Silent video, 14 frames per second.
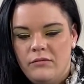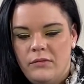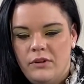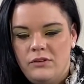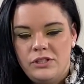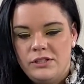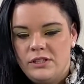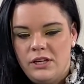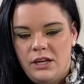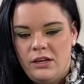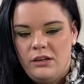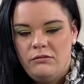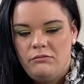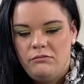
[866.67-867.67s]
just
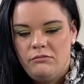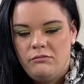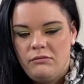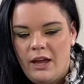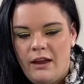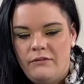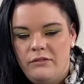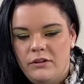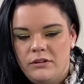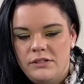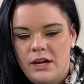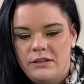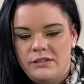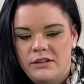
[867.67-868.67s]
the
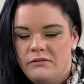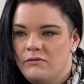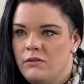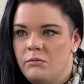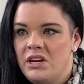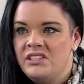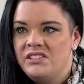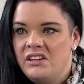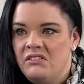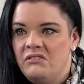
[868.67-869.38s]
advertising for myself.